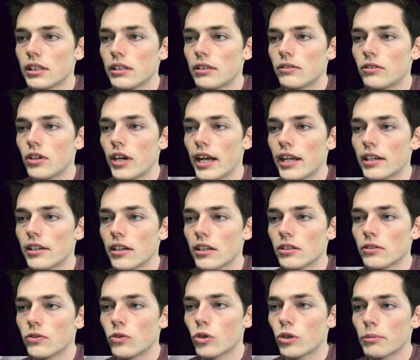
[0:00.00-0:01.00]
We'll add
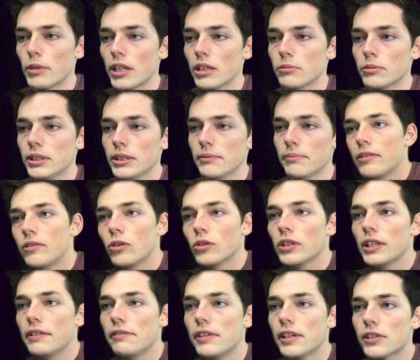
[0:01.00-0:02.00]
another form element. We'll
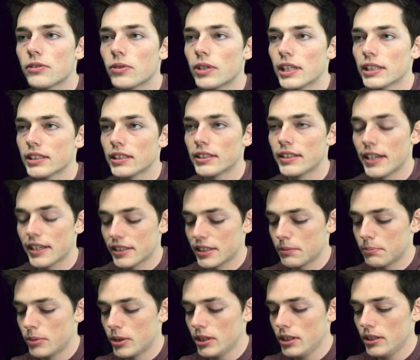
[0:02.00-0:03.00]
leave this one as the text
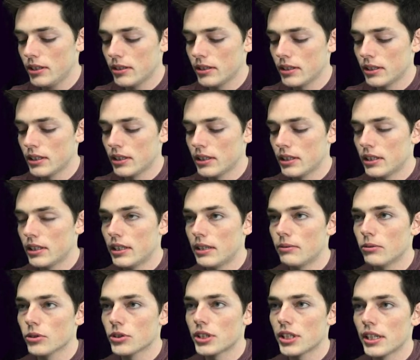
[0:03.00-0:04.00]
input and
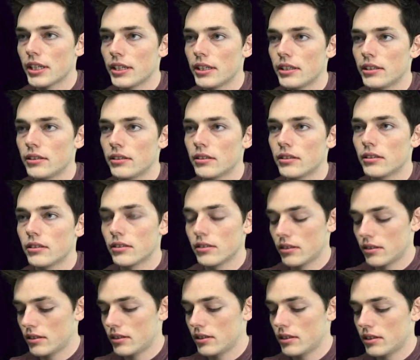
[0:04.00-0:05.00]
we'll say
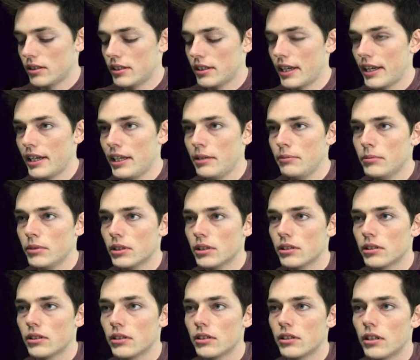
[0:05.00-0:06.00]
name
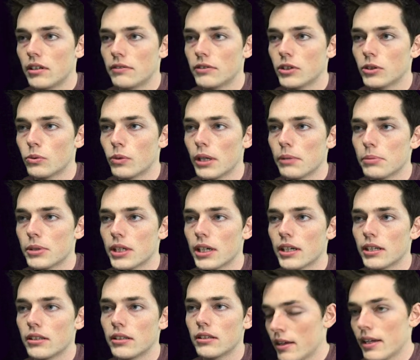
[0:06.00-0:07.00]
of your
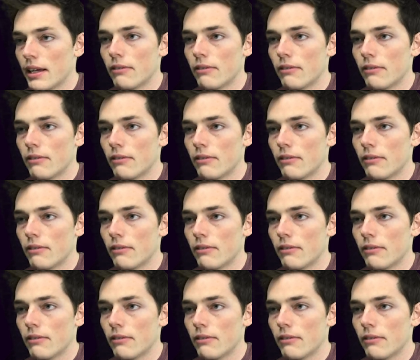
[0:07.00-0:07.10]
website.